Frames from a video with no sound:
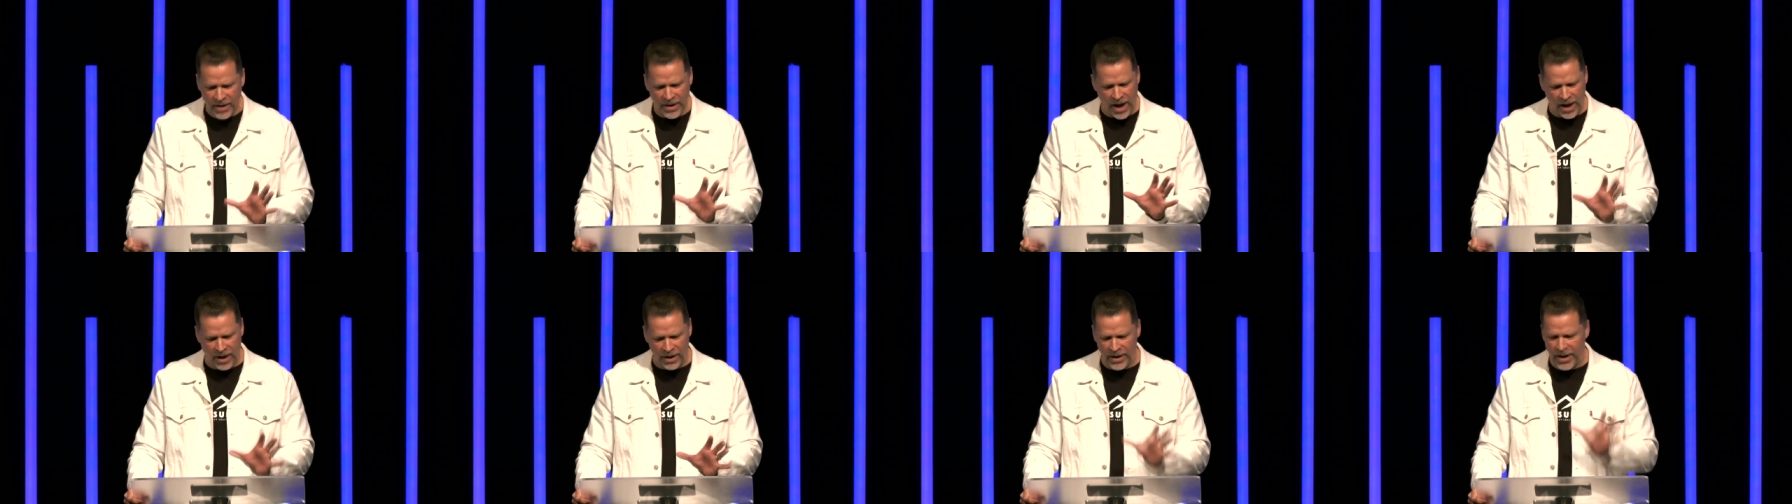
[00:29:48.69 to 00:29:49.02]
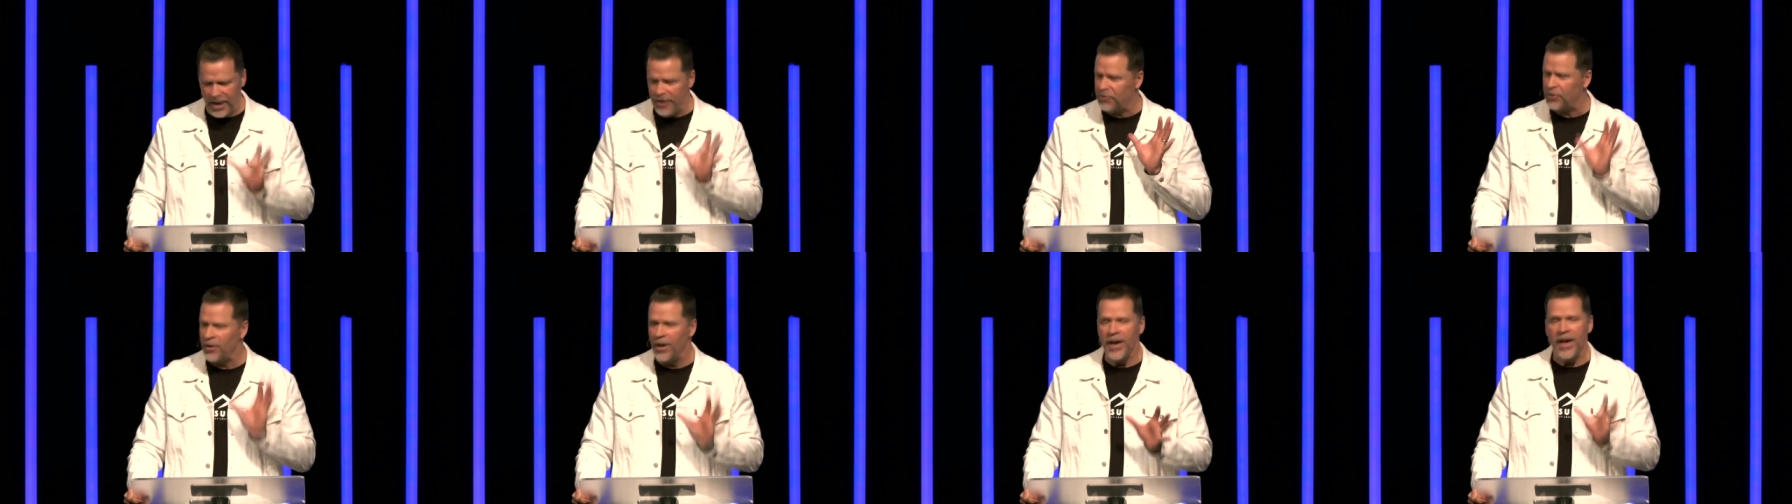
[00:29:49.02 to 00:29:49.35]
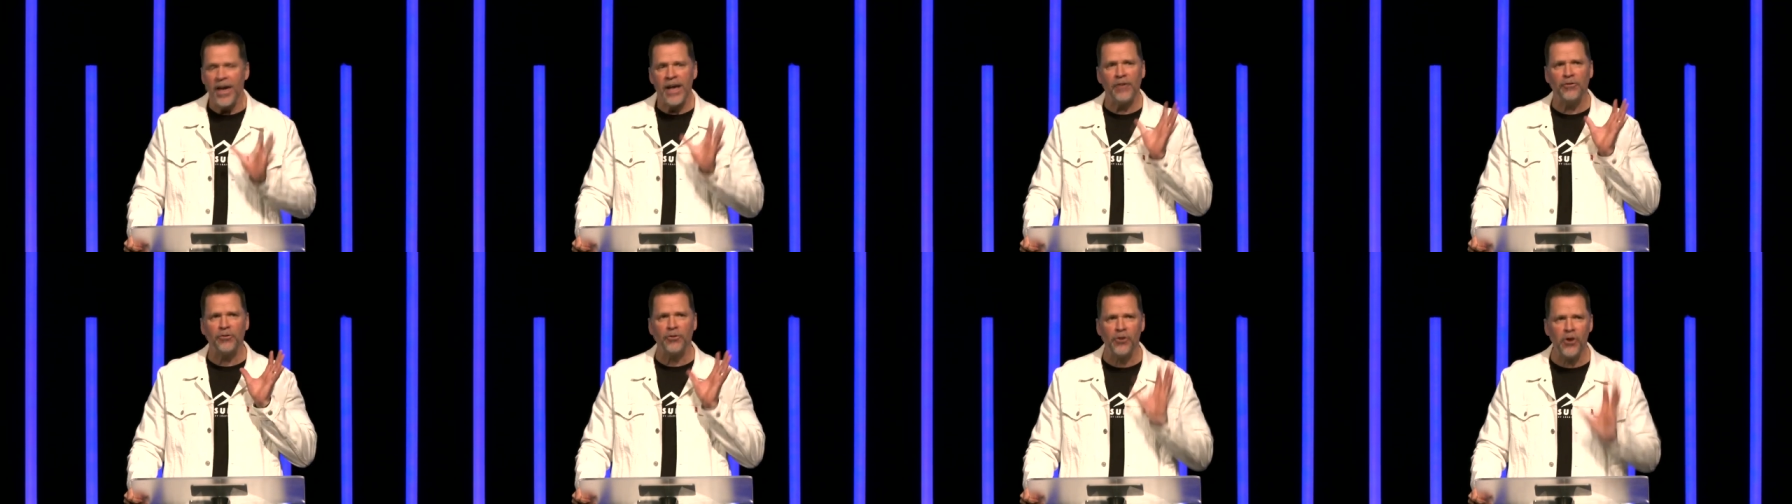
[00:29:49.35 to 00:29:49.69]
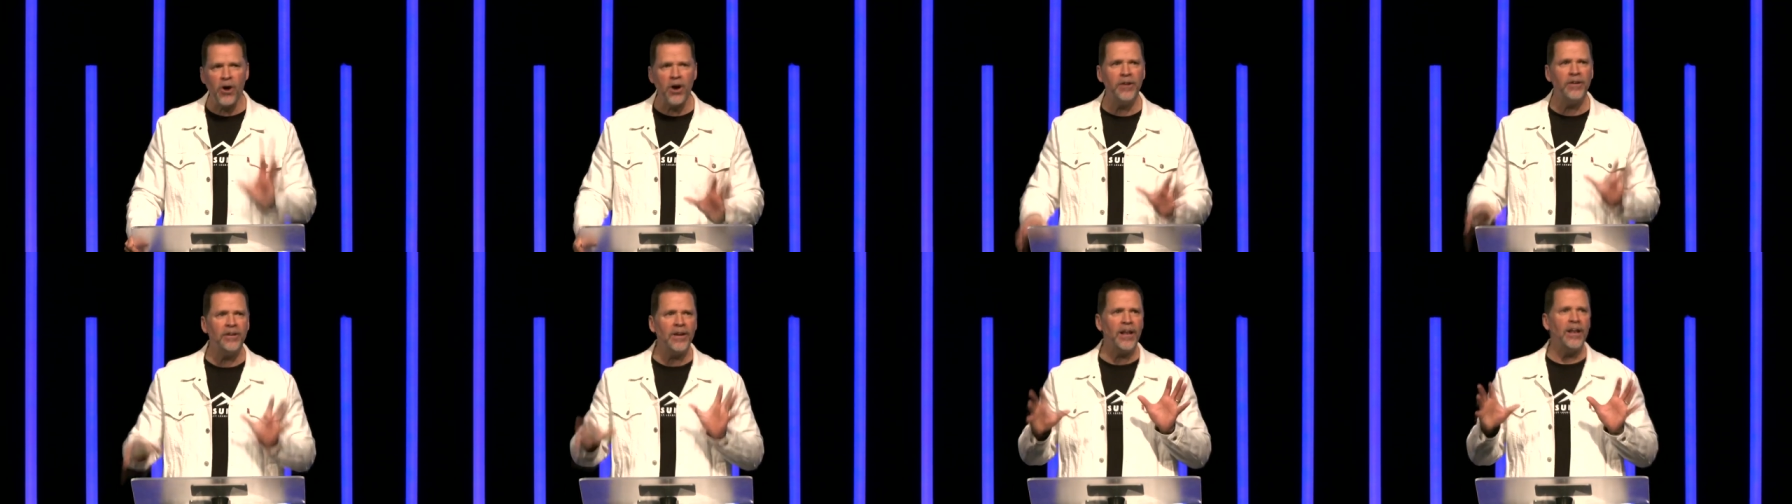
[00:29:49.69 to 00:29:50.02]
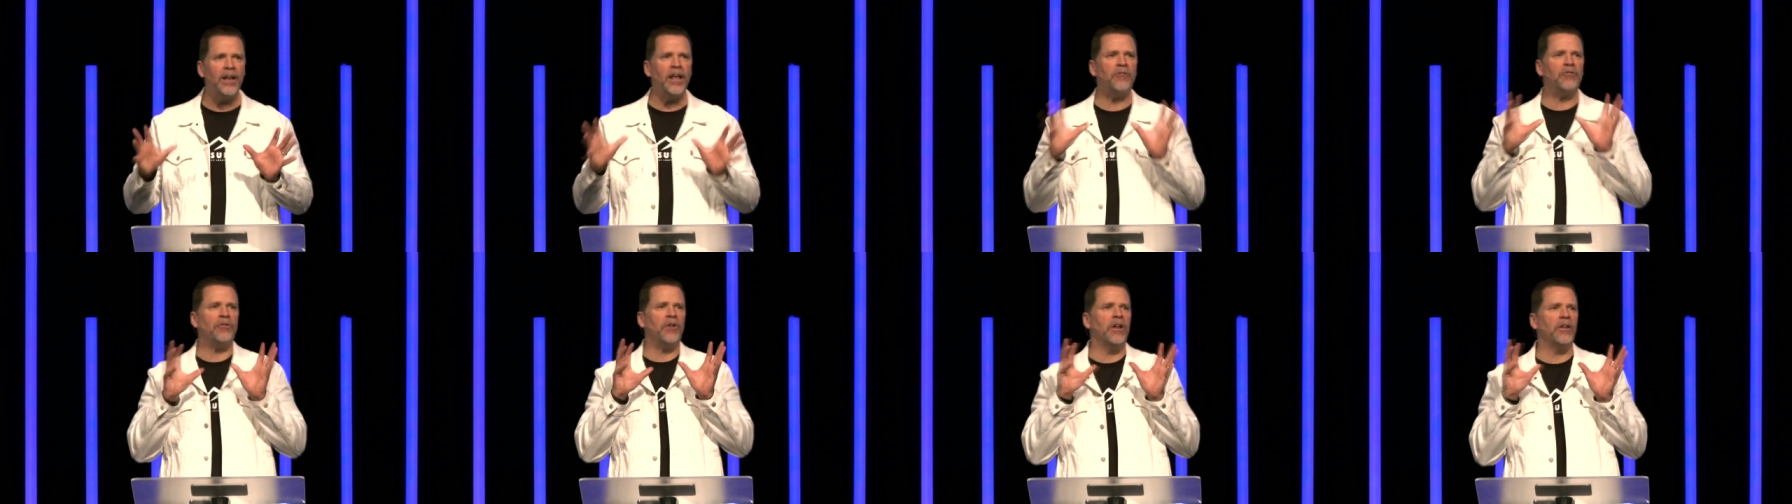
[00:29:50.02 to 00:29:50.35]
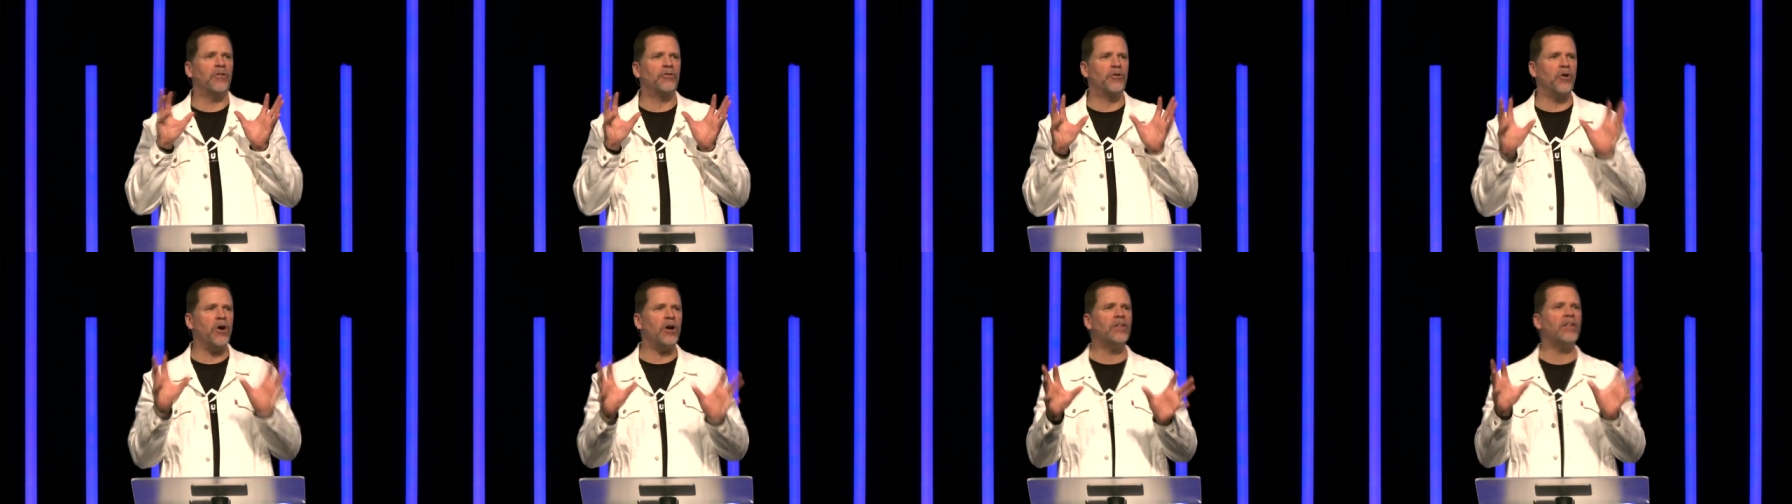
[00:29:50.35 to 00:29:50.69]
Now, it's, it's good that, listen,
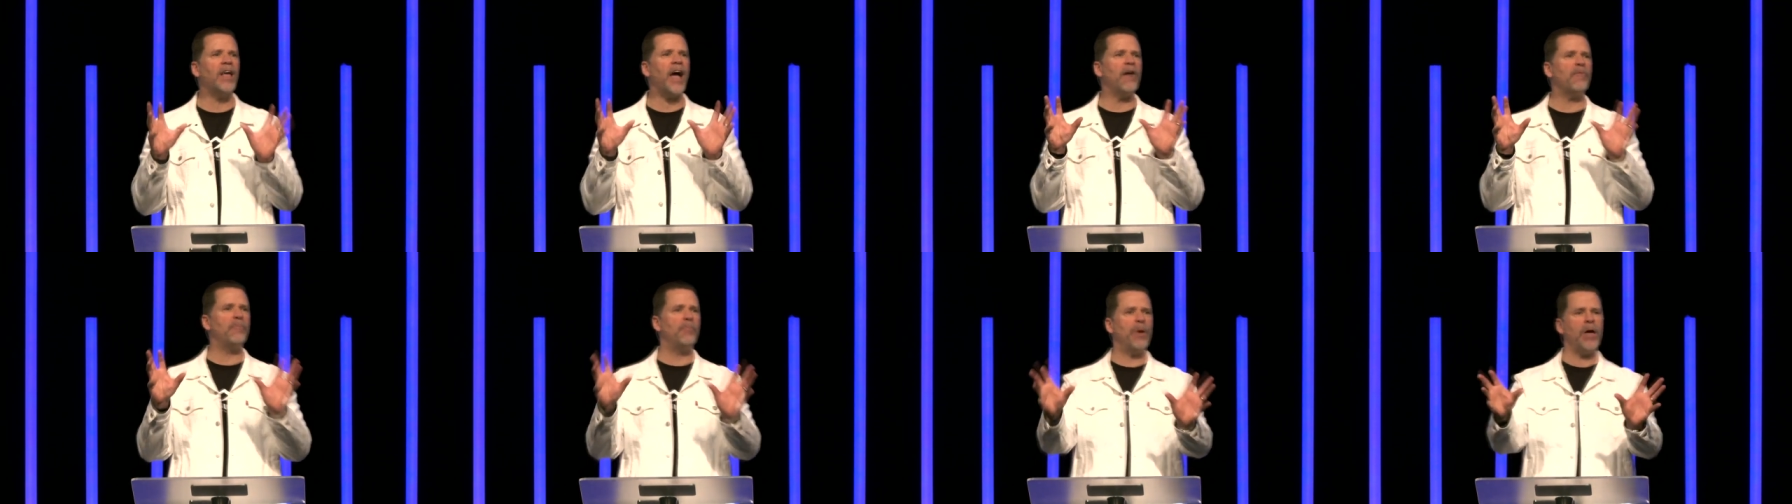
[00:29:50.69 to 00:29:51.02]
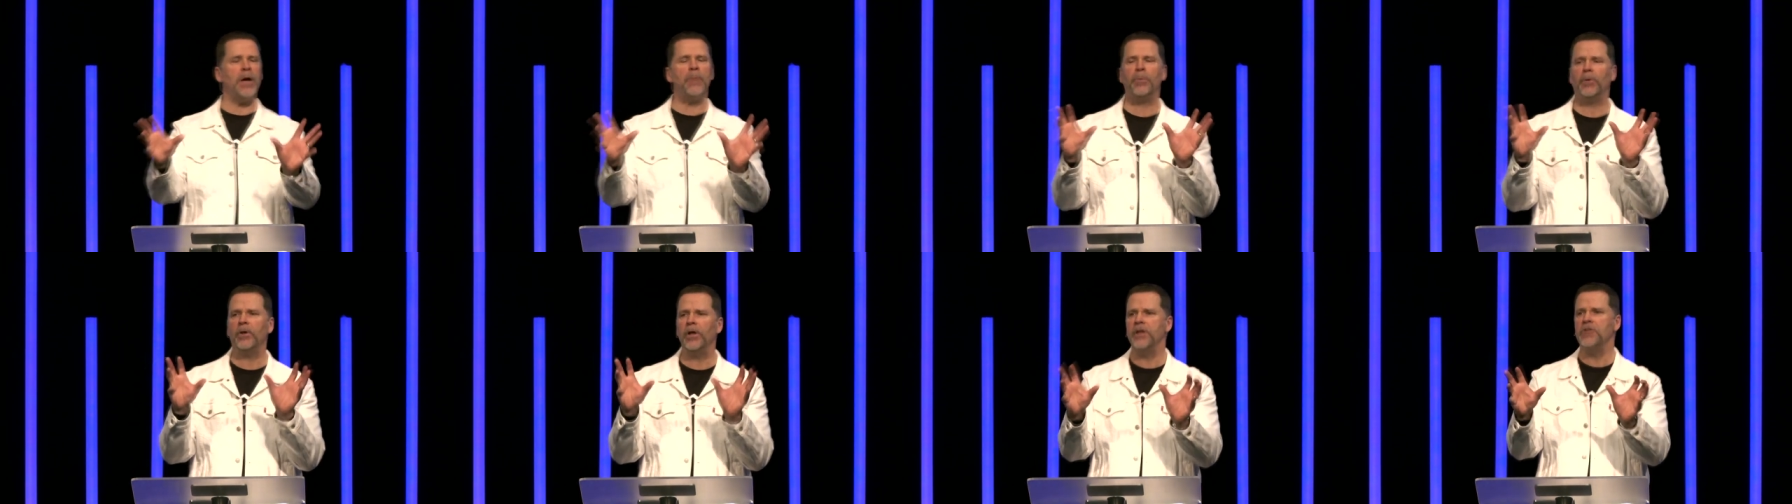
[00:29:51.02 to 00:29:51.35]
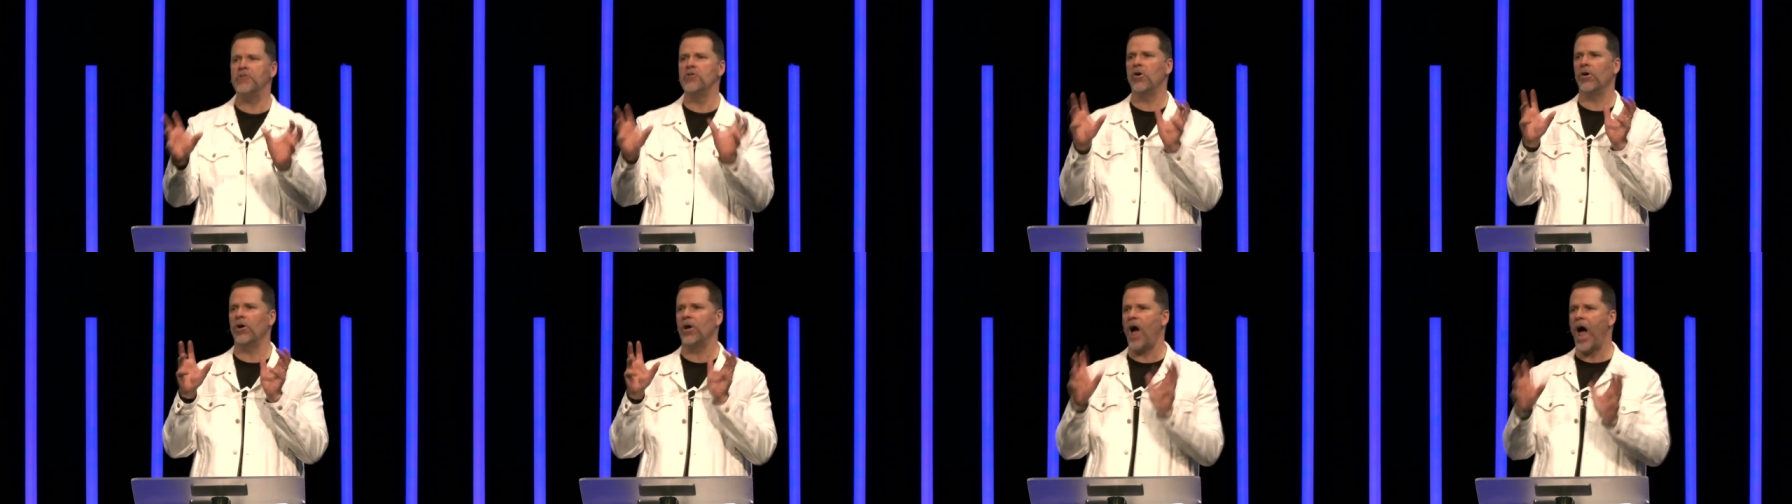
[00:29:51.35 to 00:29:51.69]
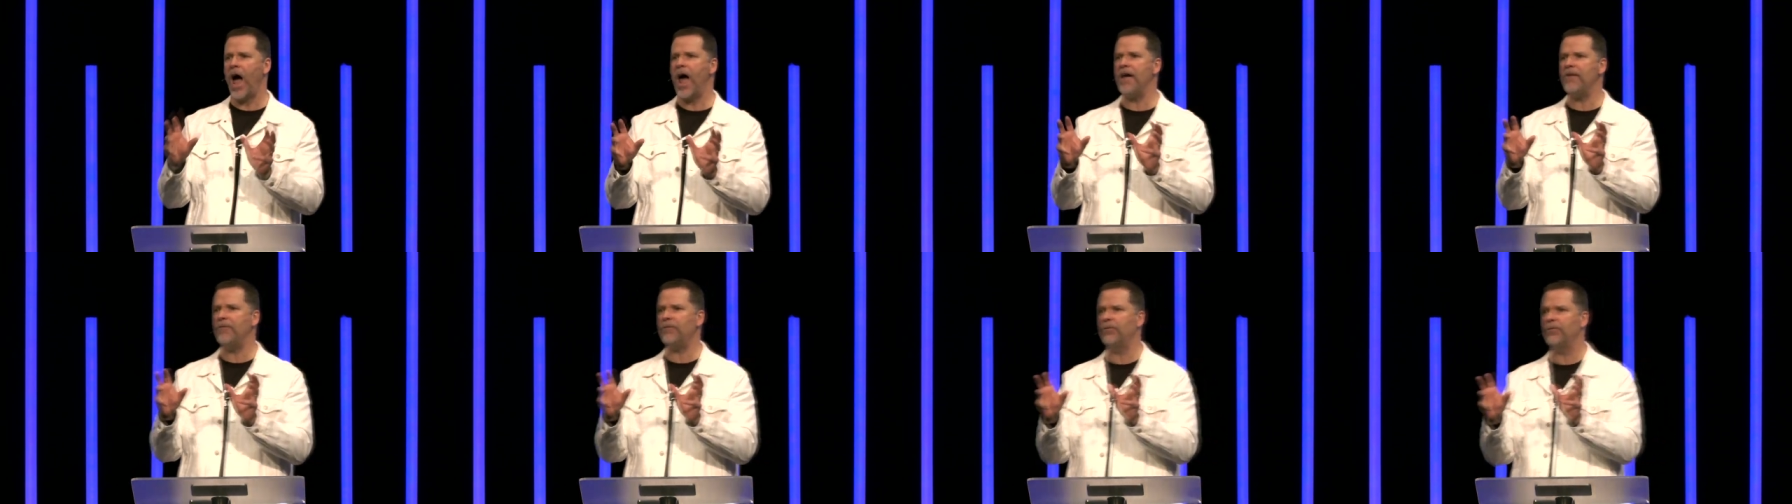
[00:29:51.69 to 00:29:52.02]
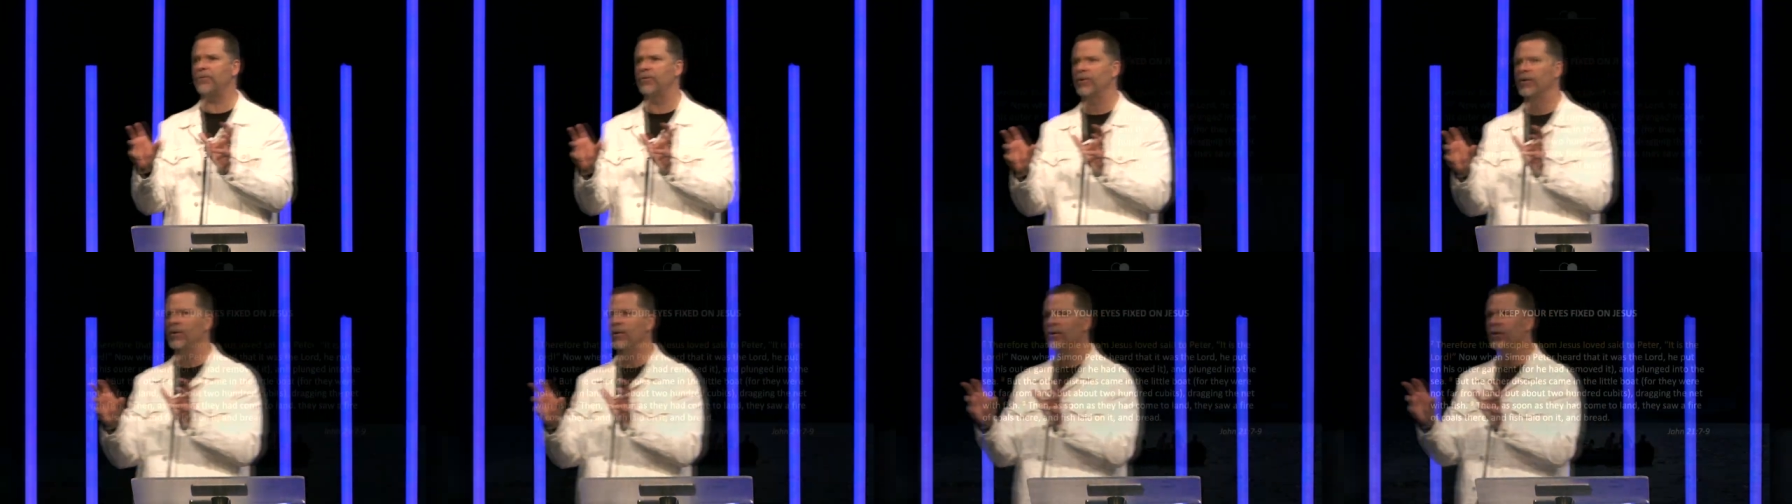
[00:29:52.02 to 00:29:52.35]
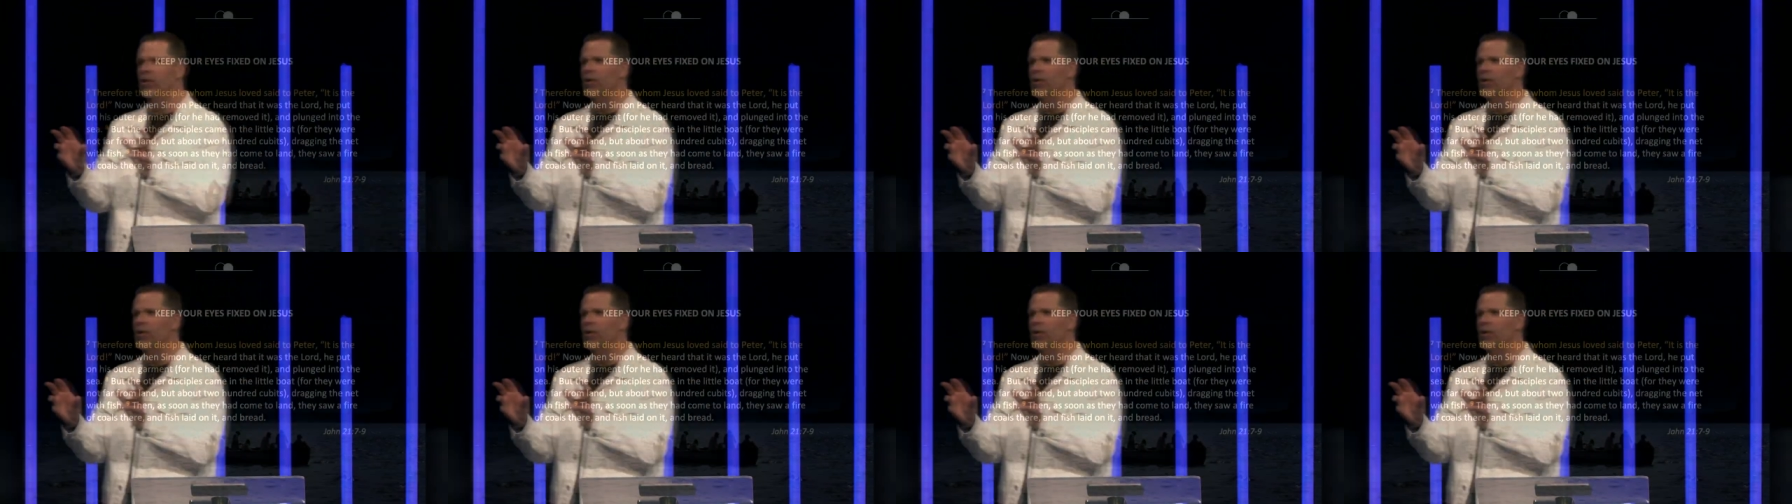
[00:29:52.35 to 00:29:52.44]
it's good to have people in your life